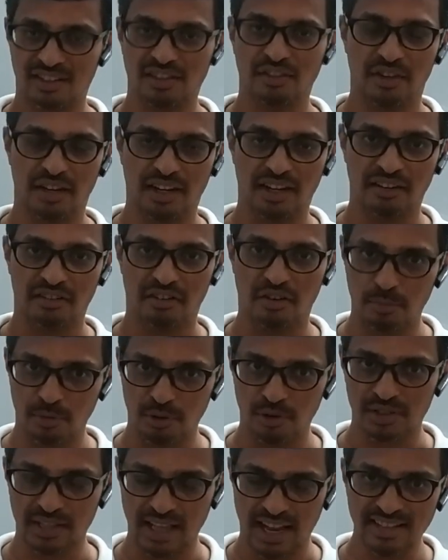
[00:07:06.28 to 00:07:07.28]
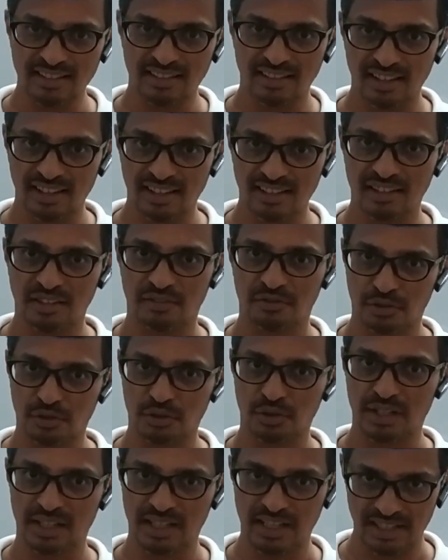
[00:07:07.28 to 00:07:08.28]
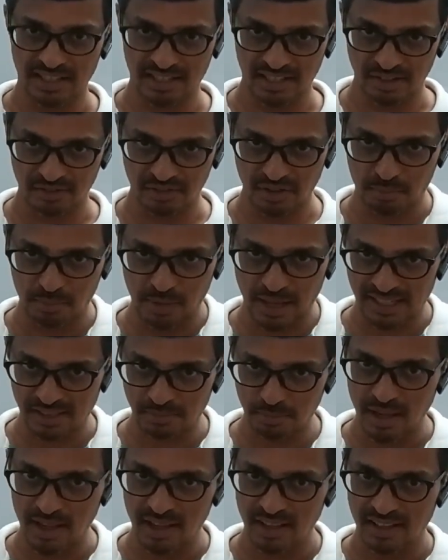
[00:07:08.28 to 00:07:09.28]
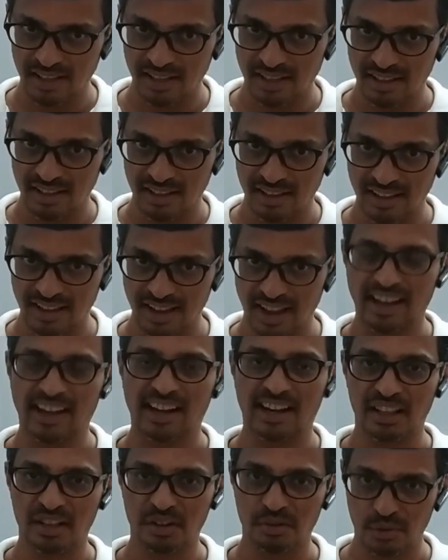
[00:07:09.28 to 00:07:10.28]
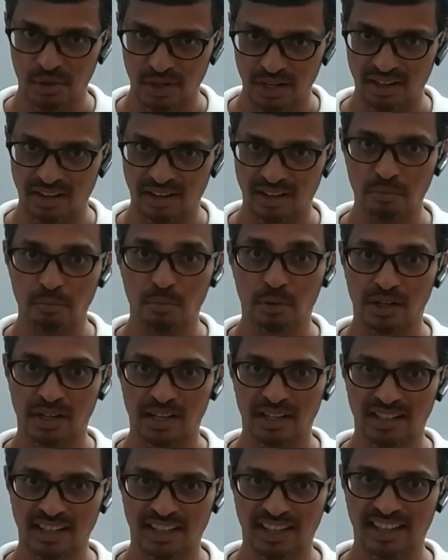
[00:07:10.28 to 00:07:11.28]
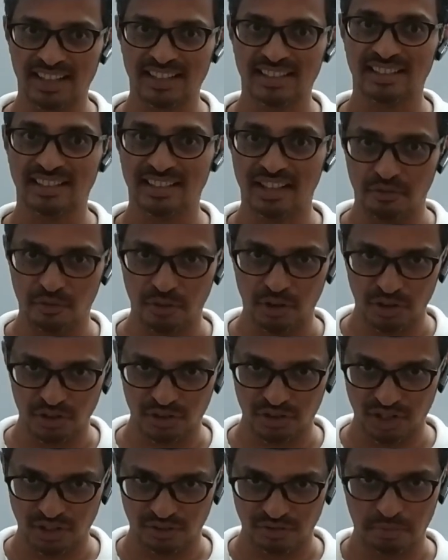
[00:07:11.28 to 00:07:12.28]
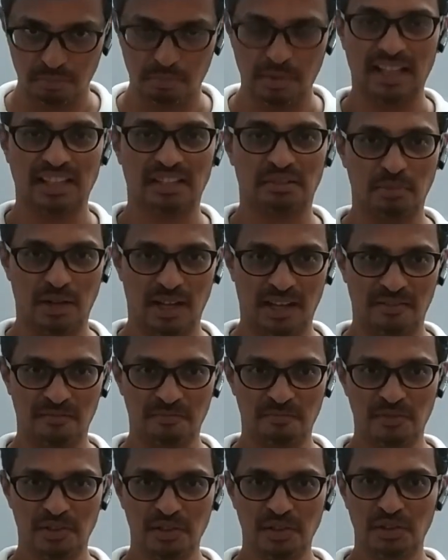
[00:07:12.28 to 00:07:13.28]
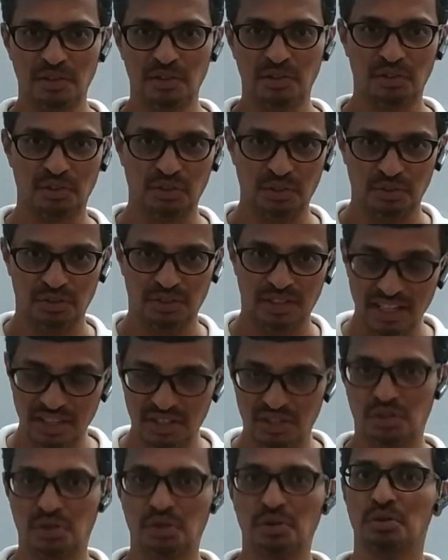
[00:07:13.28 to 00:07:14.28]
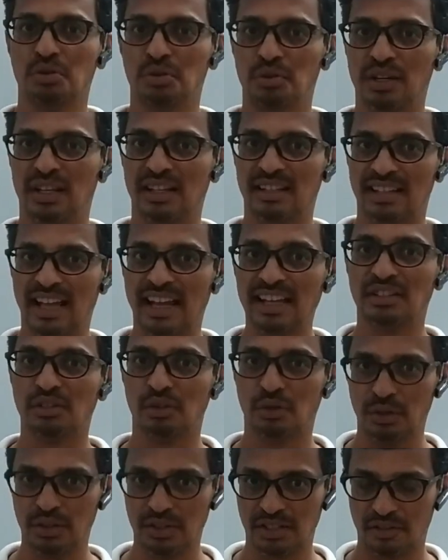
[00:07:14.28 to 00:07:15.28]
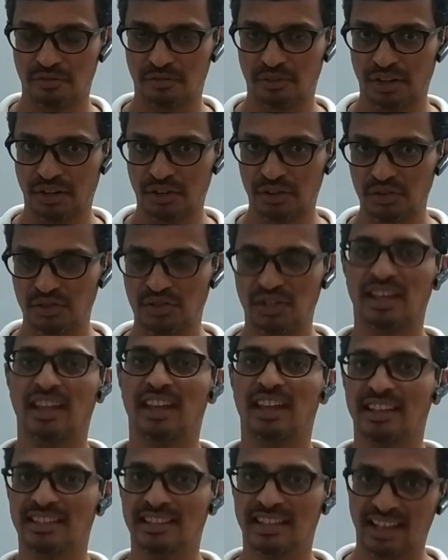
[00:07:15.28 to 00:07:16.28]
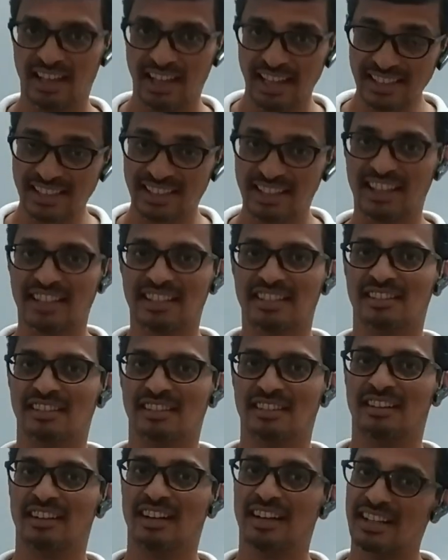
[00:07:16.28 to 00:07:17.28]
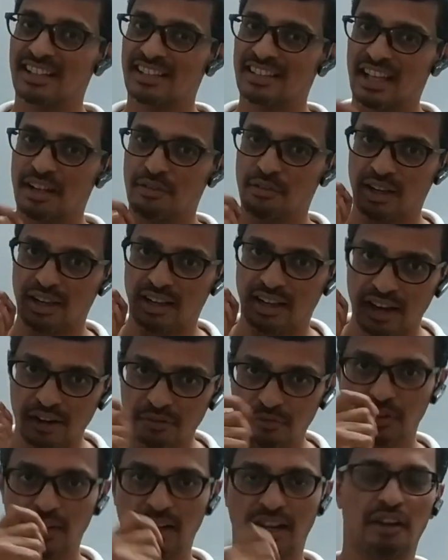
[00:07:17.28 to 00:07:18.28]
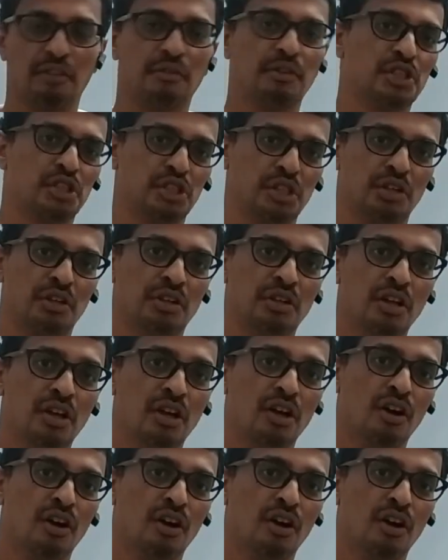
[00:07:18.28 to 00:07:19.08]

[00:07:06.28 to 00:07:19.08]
The very obvious answer is, of course, the density of the plasma, and another one important thing is the velocity of the plasma. So these two decide the collision frequency. In the next lecture, let us have a careful derivation